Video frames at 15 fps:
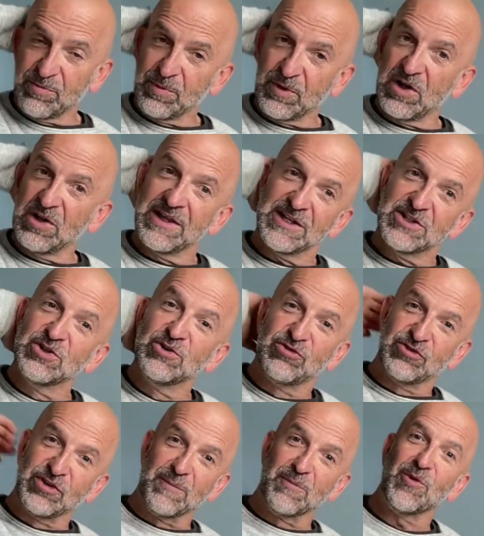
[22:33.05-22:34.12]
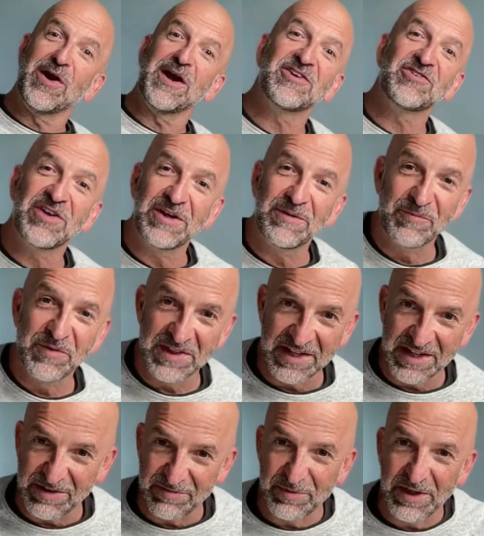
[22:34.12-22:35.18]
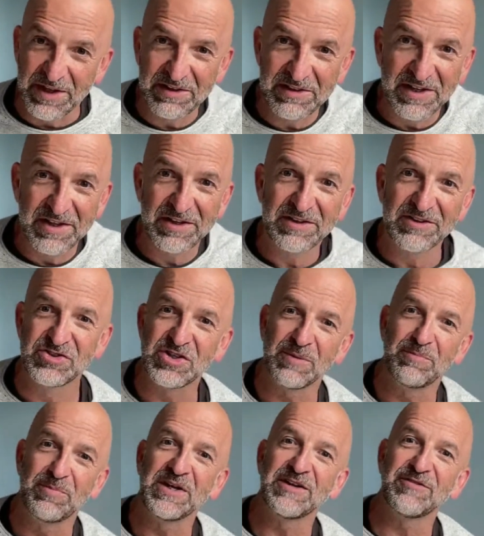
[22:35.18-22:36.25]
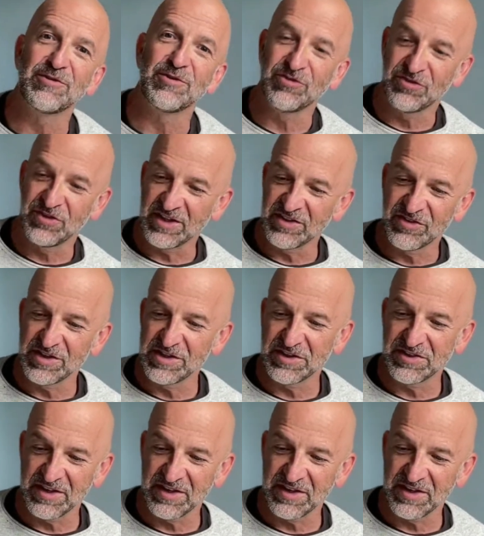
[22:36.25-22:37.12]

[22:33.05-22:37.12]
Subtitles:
but I'll let you summarize it, and then I'll jump in if there's things that